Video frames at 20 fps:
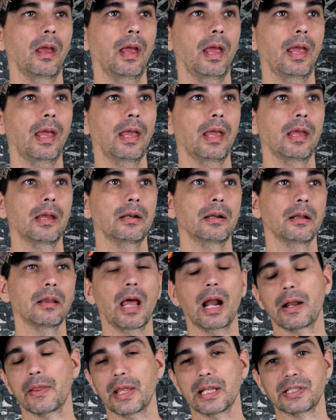And a
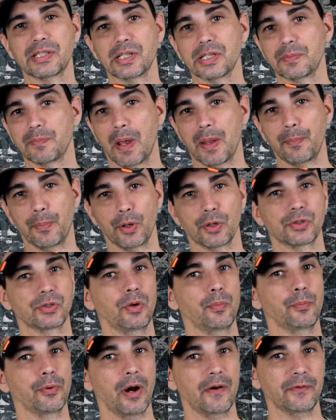lot of that's just my
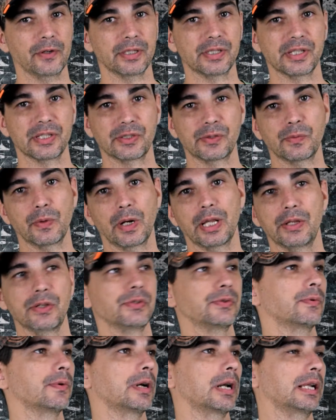personal preference. It's what I
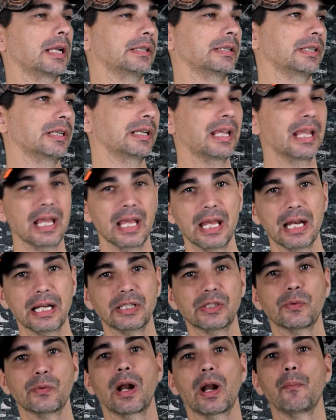used when I was a kid,
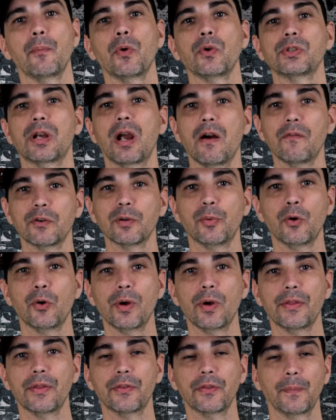it's what I'm most comfortable
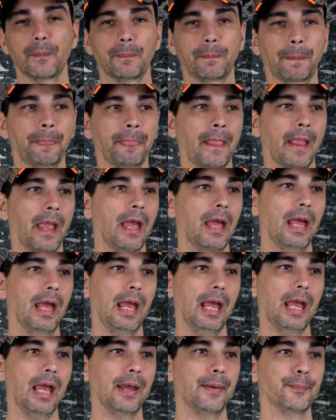with.
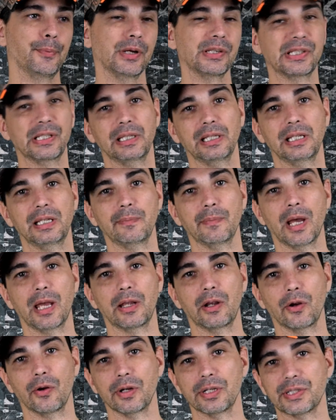And presently my
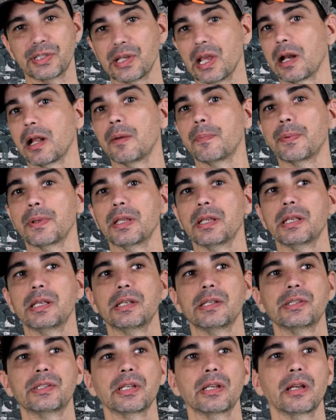current setup
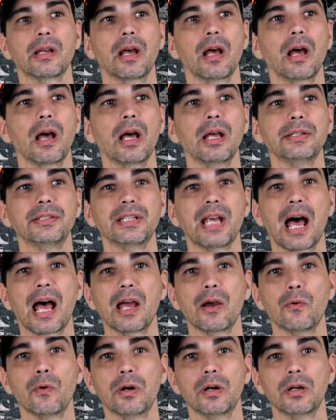is a
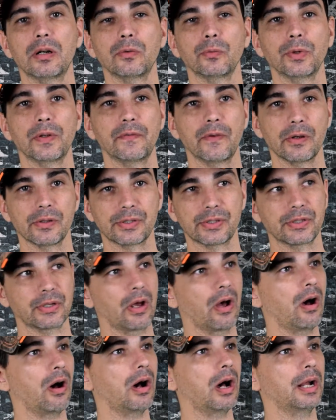Daiwa Revos
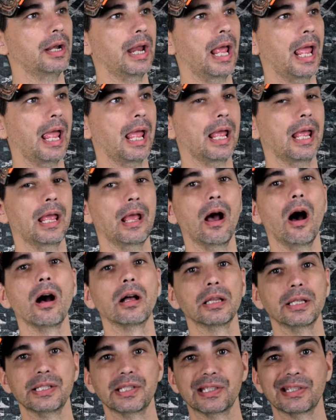on a
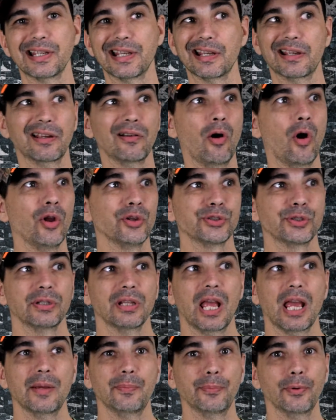Ugly Stick
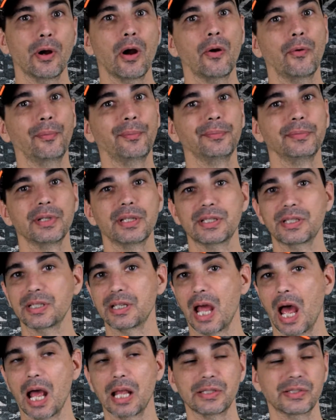Ultralight Pro. It's
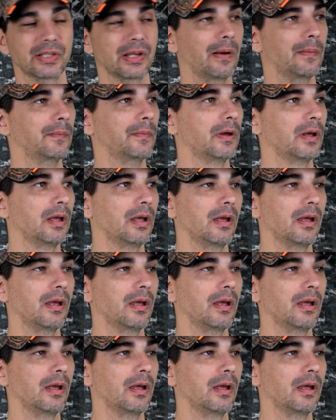not some